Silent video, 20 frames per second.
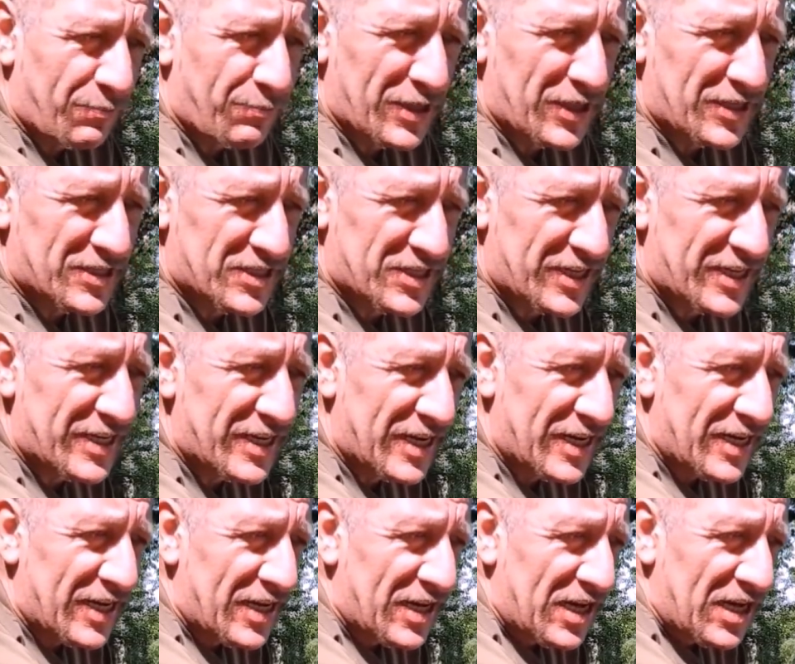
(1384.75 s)
and the
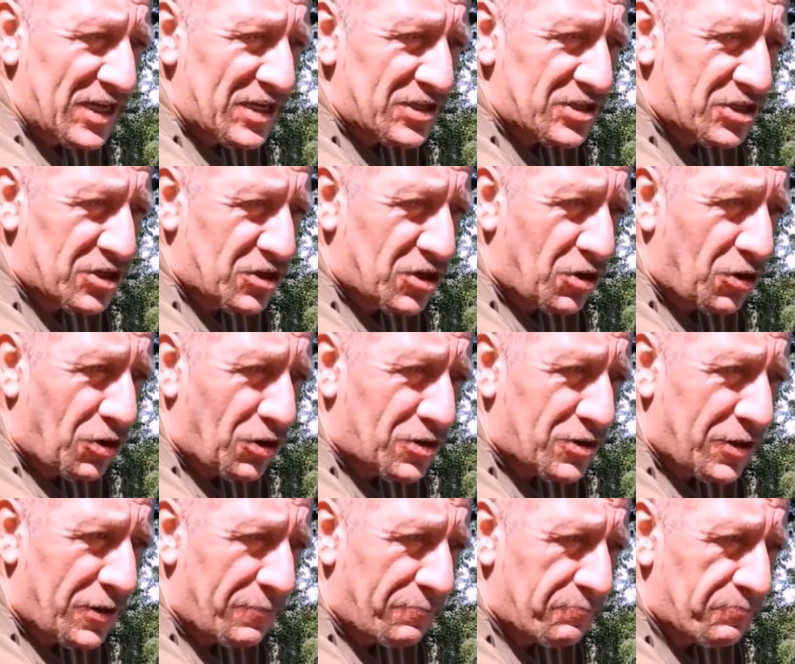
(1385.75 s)
ability to
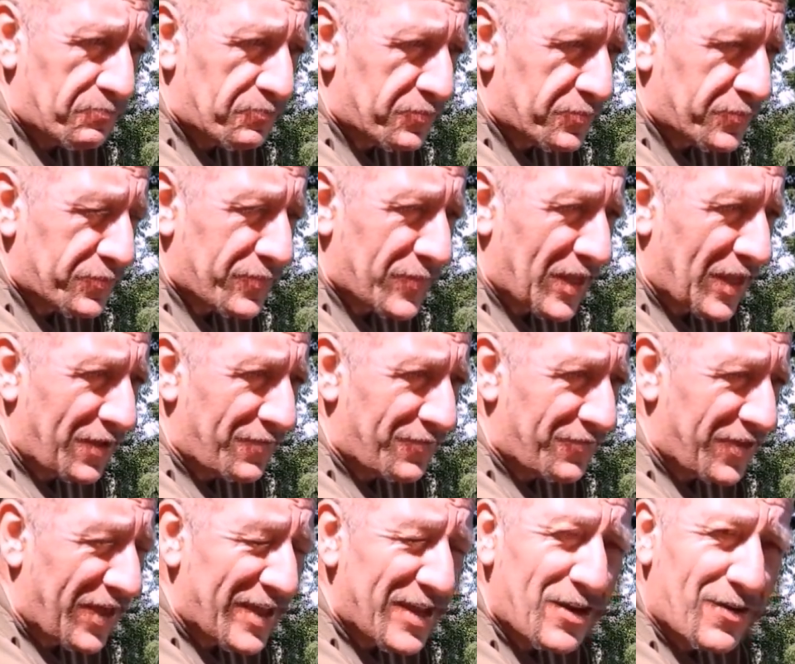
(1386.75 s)
cook.
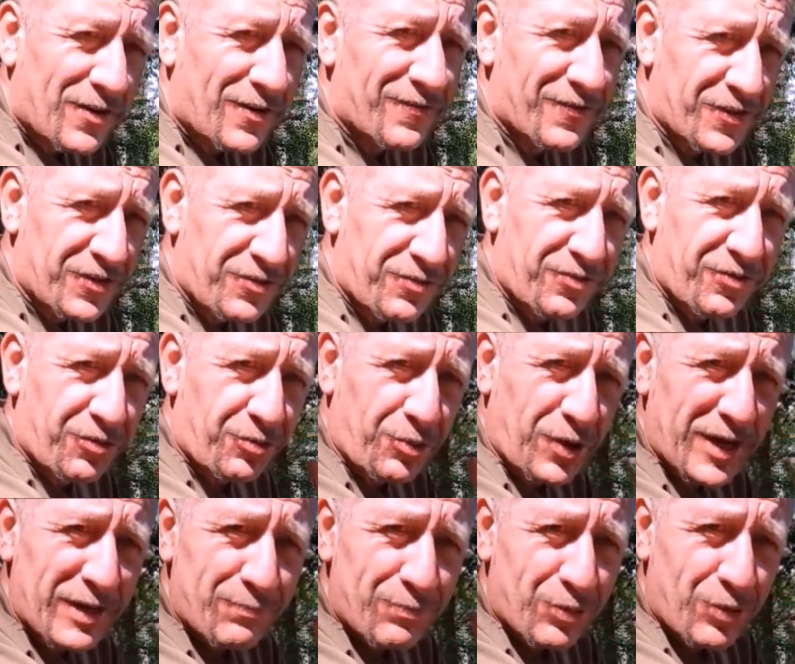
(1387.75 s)
They are the
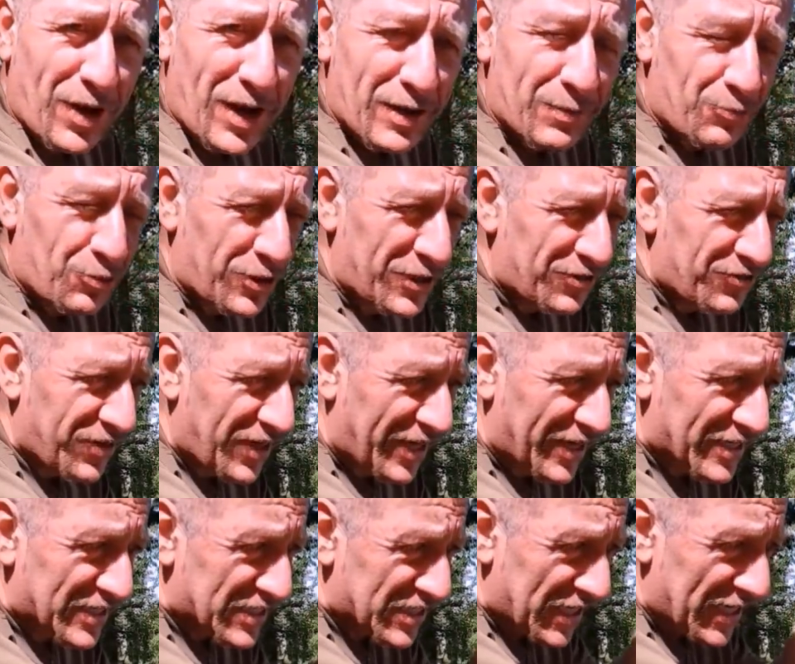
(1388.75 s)
3 primary
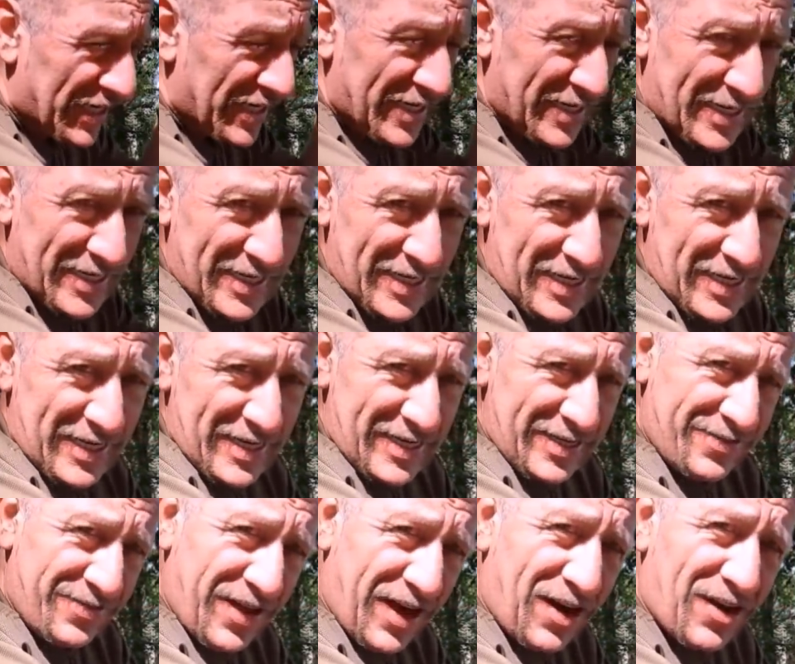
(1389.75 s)
things
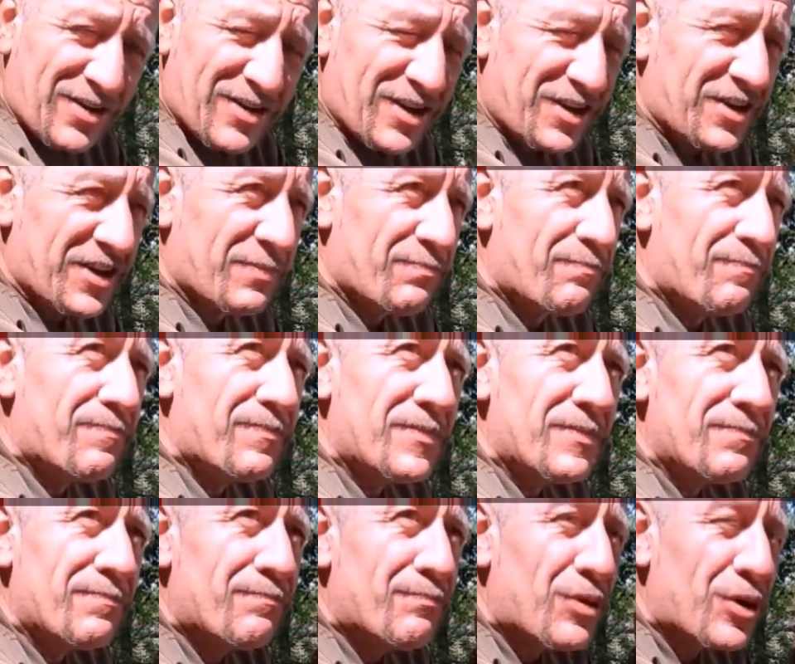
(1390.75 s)
that are going to
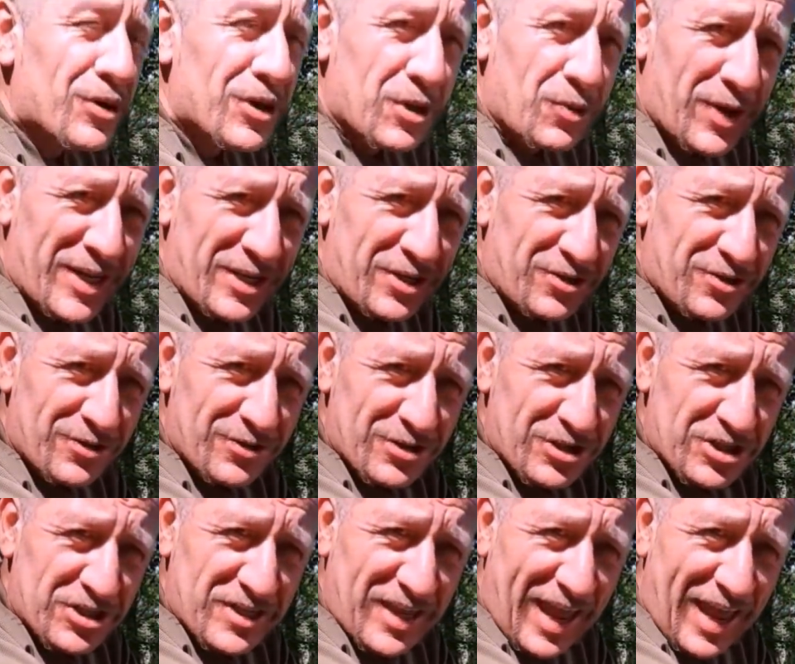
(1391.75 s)
put you in
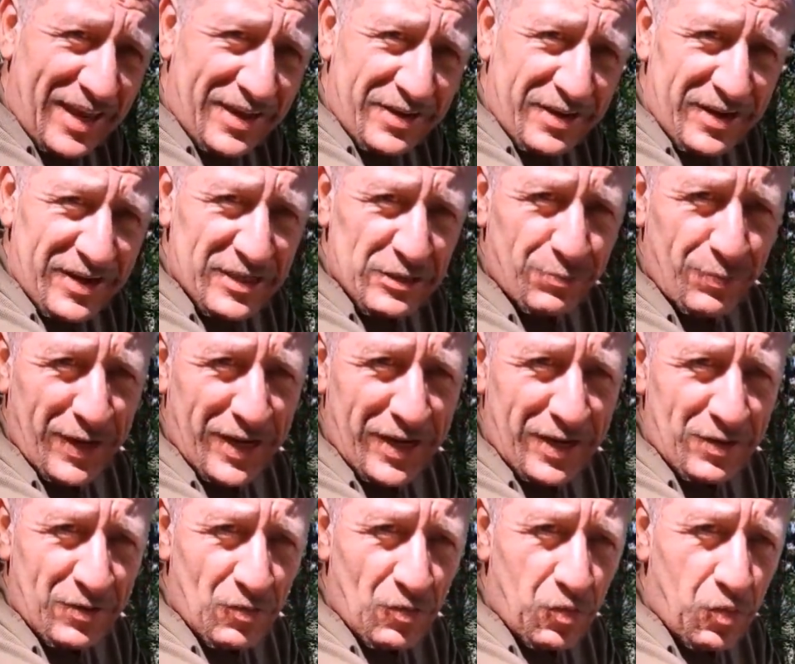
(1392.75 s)
good stead, is
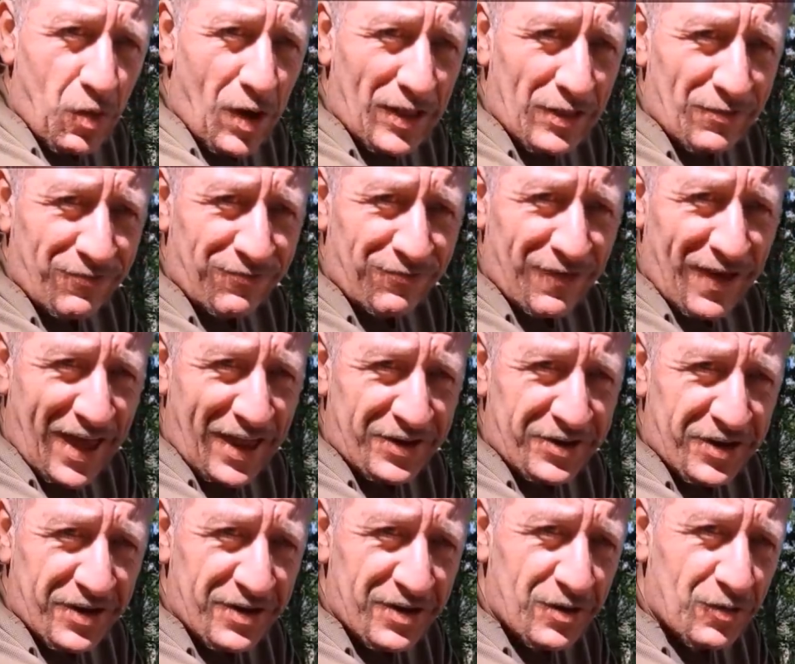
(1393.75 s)
being well
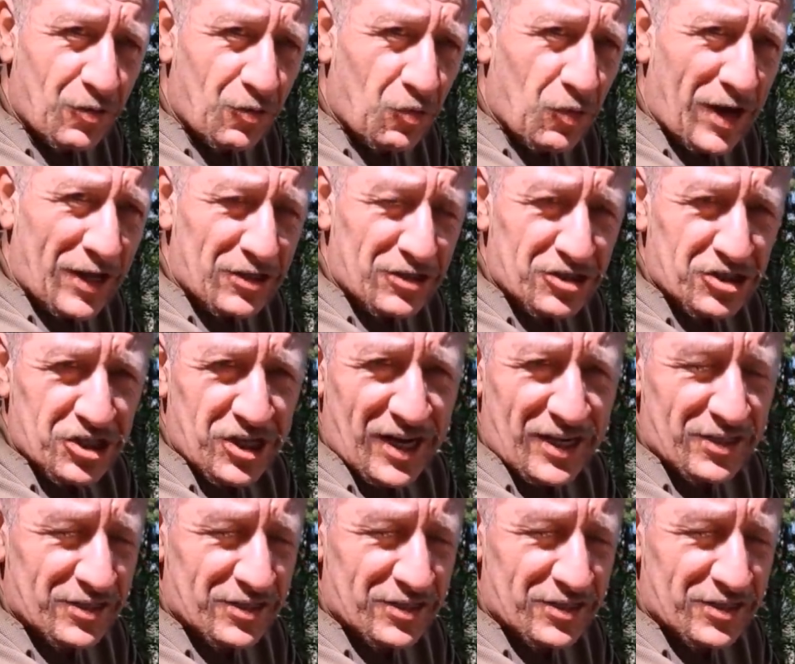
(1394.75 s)
fed, well